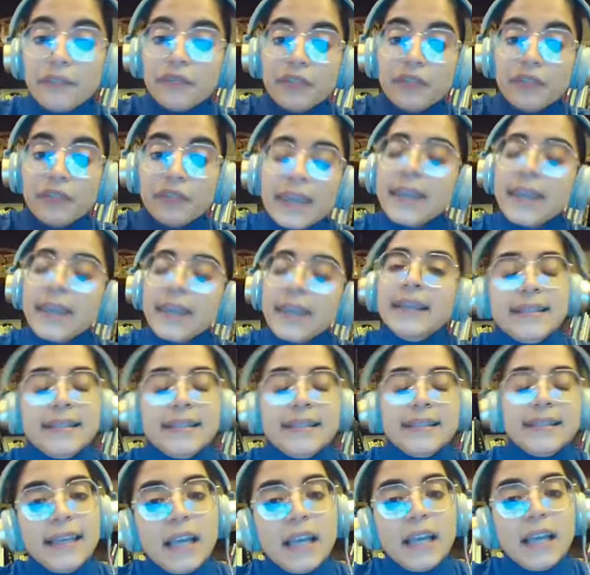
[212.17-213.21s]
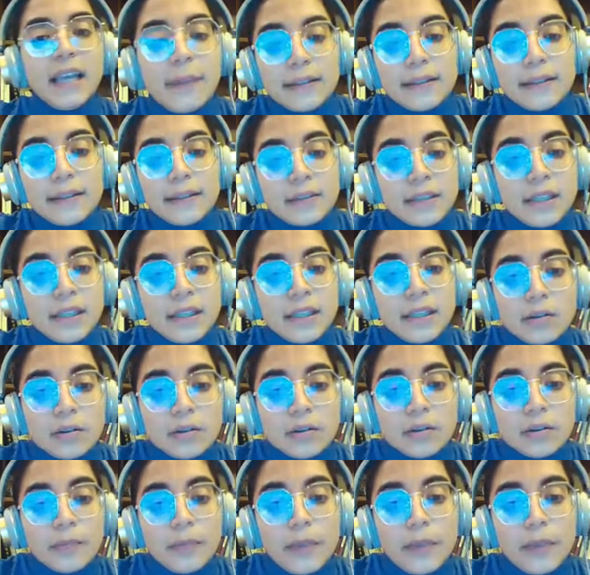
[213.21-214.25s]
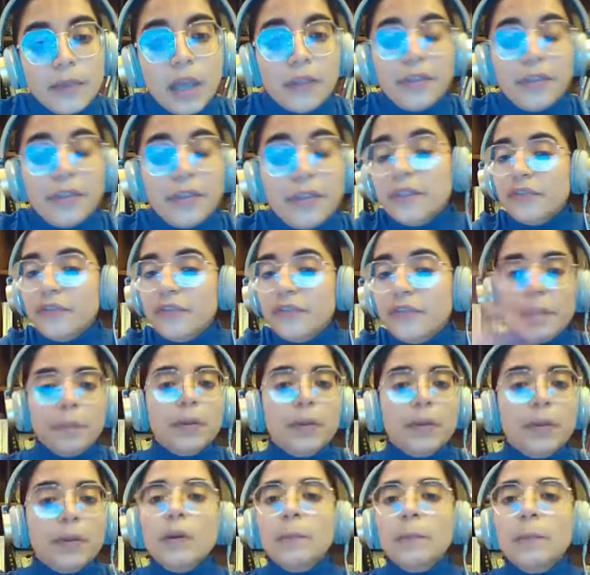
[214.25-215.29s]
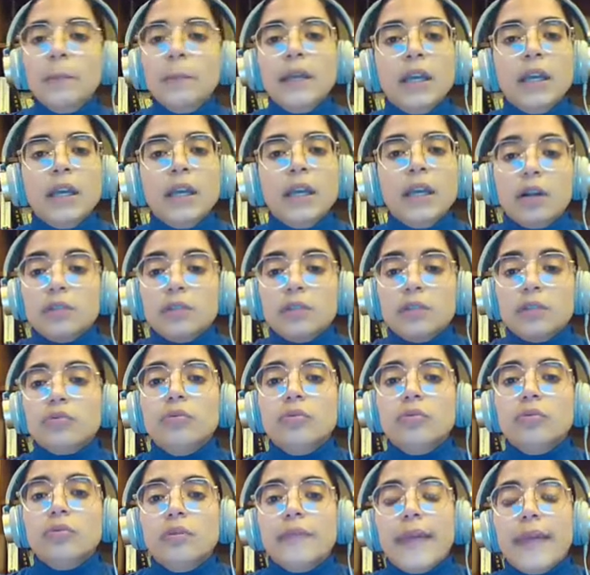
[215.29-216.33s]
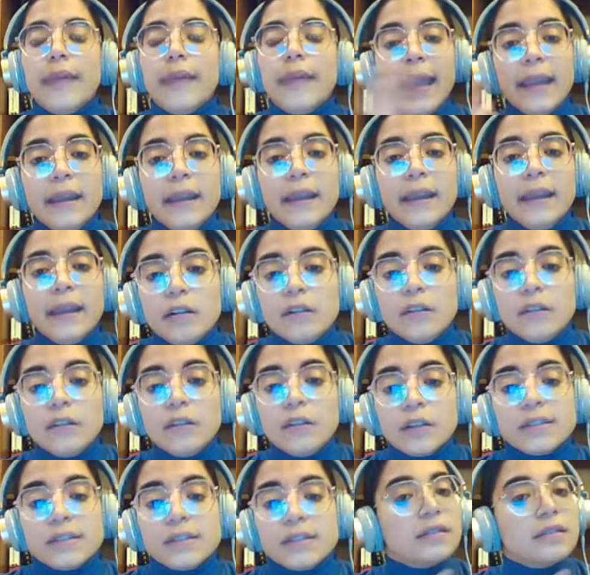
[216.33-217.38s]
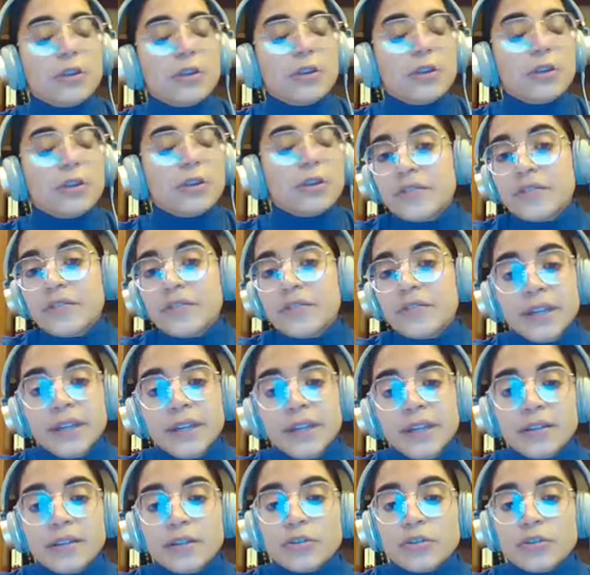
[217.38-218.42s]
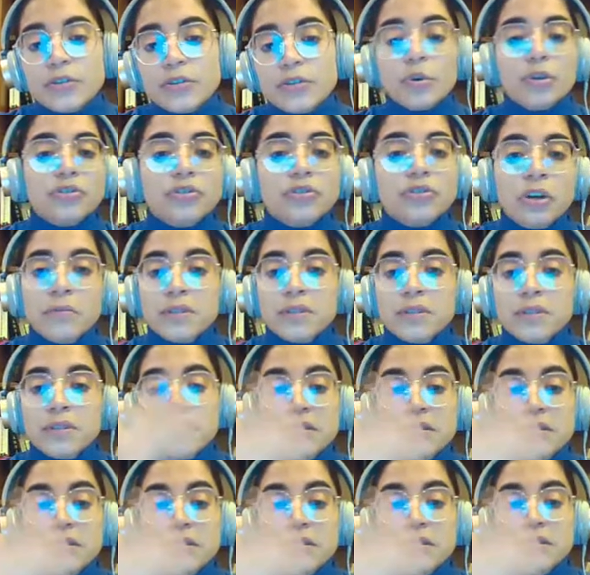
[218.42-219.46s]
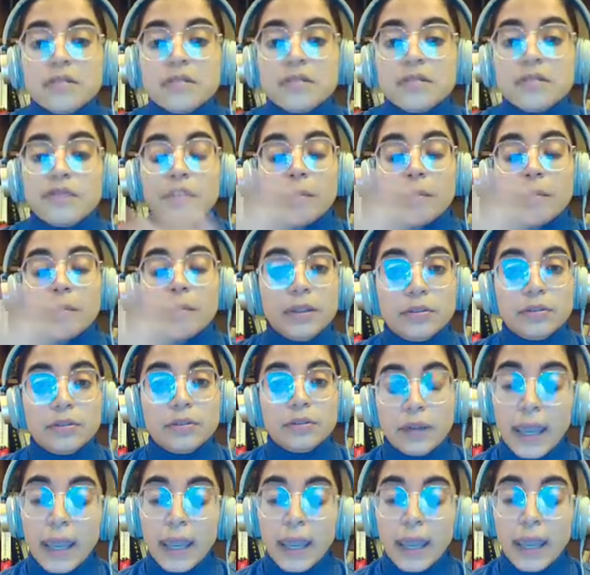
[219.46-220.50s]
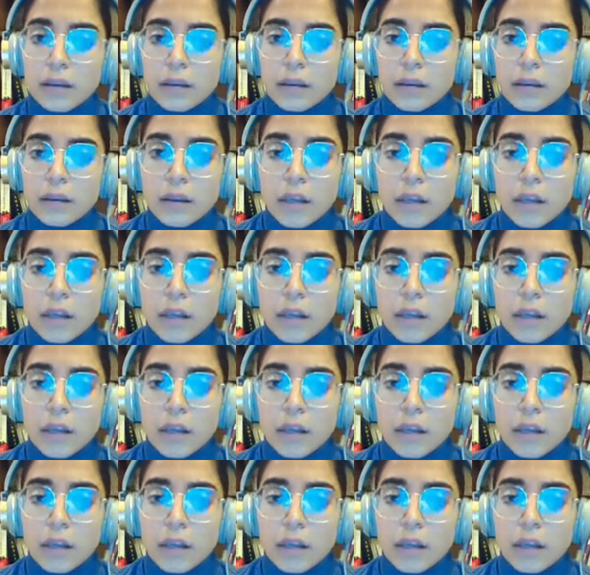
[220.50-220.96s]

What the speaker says: if VA is equal to 0, then VB will be equal to the angular velocity times the radius, or times the distance from B to A.